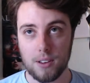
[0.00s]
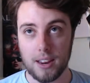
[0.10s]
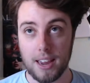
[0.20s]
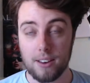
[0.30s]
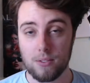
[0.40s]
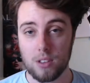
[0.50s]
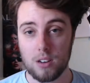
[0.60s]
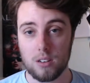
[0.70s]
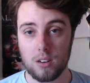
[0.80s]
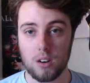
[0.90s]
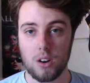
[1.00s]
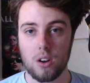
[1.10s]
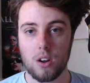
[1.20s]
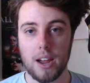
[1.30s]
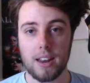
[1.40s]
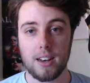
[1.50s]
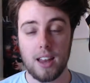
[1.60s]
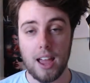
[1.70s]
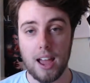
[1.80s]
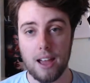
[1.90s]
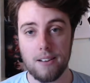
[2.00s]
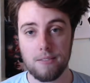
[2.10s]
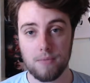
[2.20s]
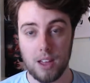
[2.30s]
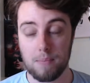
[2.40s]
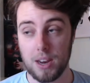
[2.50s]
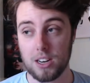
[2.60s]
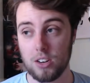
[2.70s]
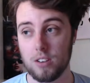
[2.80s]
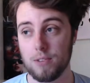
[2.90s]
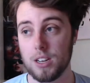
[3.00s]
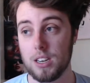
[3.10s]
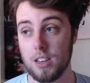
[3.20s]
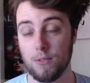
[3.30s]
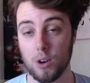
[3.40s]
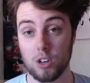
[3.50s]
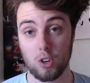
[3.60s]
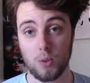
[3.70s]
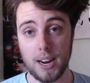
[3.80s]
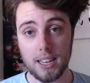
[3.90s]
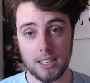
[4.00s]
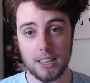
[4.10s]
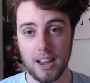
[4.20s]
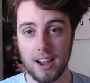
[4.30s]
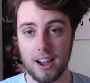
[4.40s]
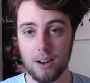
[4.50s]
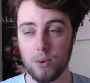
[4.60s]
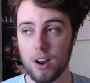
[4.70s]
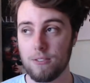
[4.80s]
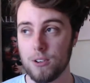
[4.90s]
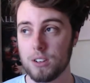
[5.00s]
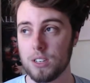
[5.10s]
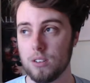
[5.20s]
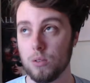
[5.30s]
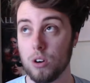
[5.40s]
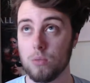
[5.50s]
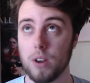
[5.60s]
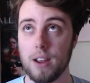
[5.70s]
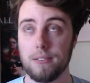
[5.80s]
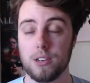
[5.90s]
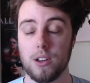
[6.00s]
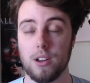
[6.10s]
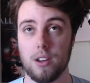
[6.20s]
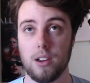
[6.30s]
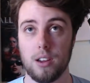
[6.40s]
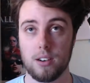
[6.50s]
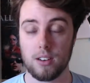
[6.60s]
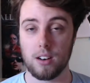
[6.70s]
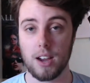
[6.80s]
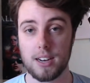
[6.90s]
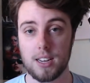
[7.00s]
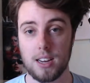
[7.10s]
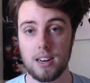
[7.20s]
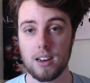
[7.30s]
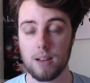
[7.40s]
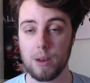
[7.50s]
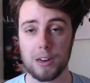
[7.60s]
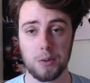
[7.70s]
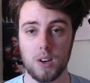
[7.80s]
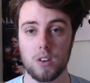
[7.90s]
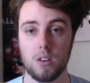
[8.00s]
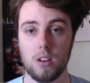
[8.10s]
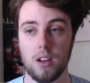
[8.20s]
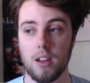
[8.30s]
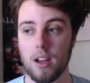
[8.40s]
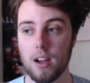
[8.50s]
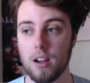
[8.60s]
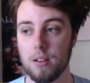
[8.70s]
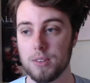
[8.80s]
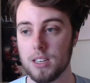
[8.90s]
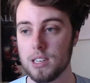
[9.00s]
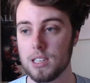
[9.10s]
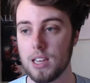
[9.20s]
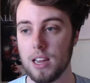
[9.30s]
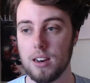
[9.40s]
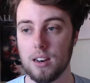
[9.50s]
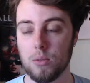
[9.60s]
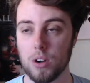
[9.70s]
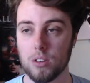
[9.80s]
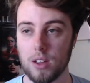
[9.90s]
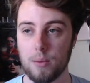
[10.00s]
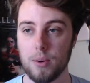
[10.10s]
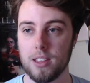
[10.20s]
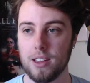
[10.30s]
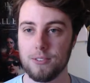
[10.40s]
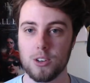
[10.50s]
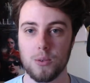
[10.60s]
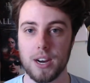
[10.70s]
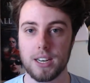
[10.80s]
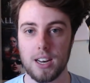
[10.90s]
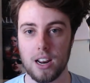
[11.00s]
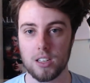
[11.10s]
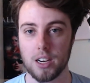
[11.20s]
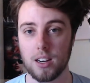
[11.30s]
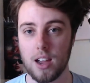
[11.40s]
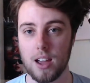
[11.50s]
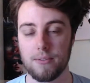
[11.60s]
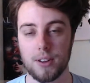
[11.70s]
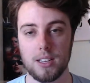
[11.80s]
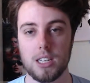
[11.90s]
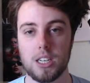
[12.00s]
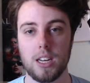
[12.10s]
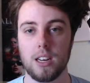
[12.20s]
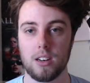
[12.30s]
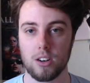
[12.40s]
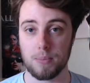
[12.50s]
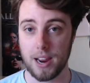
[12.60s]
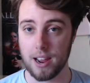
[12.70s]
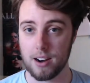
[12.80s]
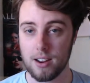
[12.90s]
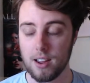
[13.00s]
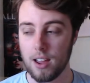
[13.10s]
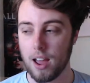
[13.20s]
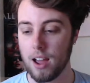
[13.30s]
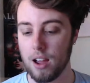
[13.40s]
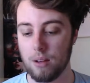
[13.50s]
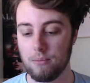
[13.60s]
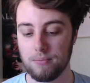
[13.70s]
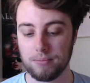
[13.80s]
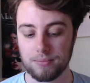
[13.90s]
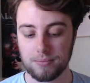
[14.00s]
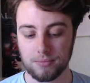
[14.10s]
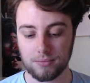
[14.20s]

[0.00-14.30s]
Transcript: for, again, for those of you who don't know, I have I've been to university for two weeks. Uh, when I first, well, when I've turned 19, I'm now 22. Um, since then, well, I went there for two weeks and now I was like, nah, fuck this shit, and dropped out. Um,